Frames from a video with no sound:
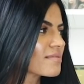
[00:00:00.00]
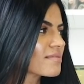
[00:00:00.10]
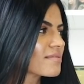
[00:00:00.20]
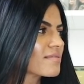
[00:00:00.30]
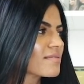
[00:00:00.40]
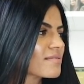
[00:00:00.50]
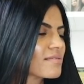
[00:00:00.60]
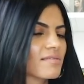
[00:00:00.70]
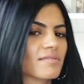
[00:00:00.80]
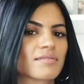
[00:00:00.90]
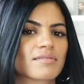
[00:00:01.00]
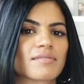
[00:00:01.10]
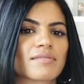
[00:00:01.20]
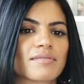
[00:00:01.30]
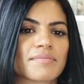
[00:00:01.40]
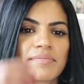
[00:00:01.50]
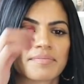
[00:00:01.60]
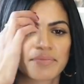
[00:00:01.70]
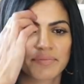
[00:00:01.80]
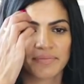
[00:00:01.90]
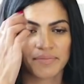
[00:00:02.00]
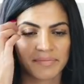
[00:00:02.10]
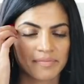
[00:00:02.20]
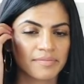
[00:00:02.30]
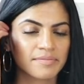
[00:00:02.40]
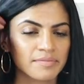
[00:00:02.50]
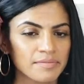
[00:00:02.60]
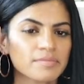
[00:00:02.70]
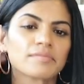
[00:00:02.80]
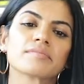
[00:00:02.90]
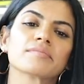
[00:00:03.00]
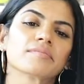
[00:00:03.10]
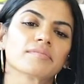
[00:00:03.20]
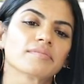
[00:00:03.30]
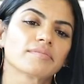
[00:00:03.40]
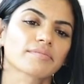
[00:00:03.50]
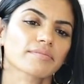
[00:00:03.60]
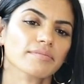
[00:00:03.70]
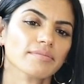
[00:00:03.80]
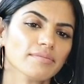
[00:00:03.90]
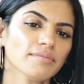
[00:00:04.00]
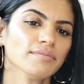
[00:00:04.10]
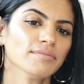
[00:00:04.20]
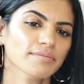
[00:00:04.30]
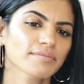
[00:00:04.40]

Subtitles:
[no speech]